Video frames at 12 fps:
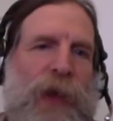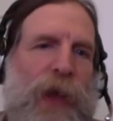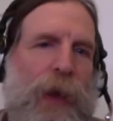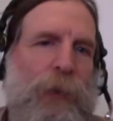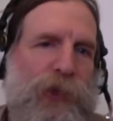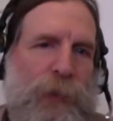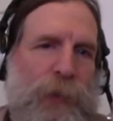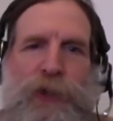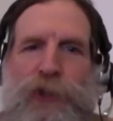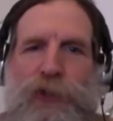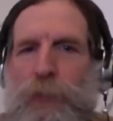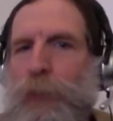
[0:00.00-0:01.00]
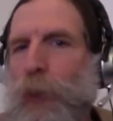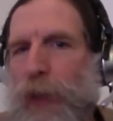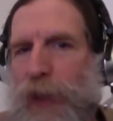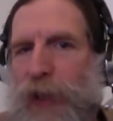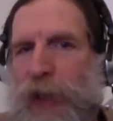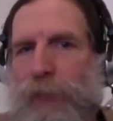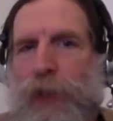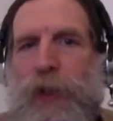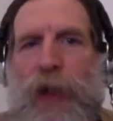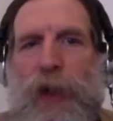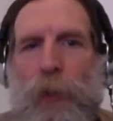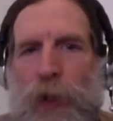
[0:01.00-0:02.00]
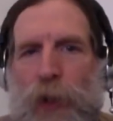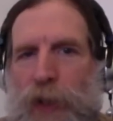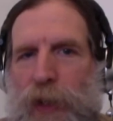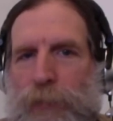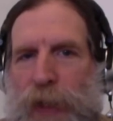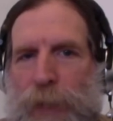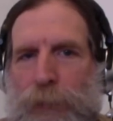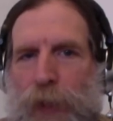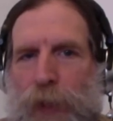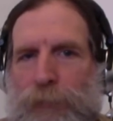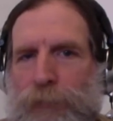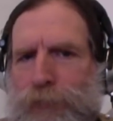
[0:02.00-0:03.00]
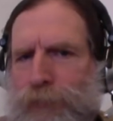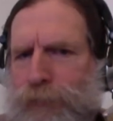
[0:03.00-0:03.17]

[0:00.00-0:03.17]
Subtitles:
It was about supporting everyday working people.